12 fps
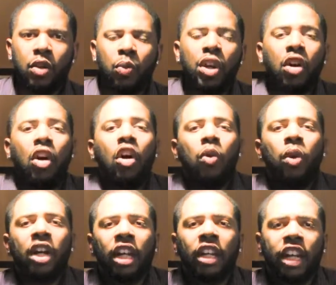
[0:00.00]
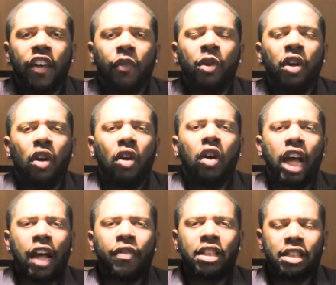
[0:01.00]
we all want to live. We all
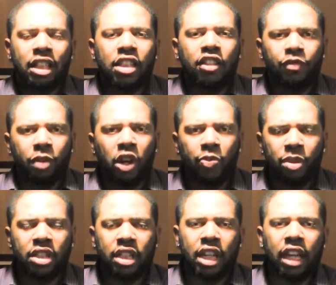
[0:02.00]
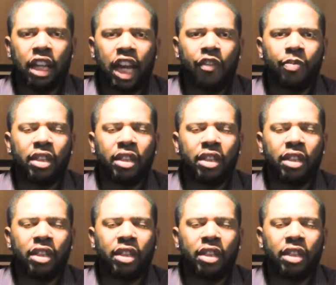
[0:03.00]
have a sense of purpose in our life.